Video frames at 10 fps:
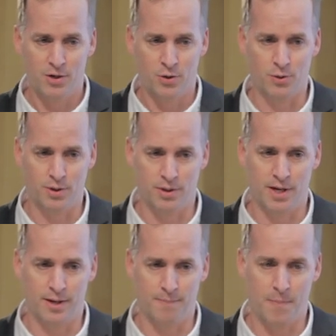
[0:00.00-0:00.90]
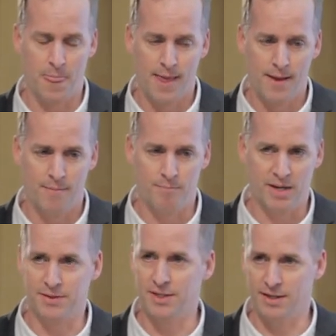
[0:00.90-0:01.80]
who had um,
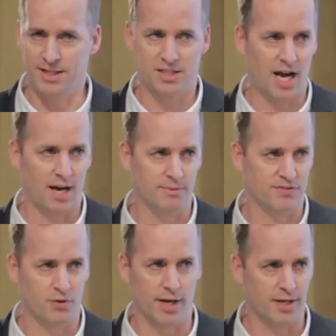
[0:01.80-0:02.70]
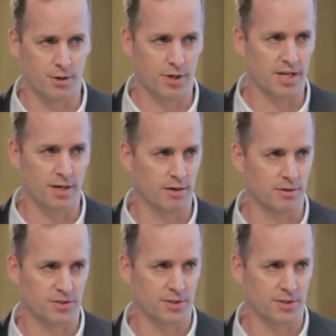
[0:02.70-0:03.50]
been at the LA Times for like 30 years.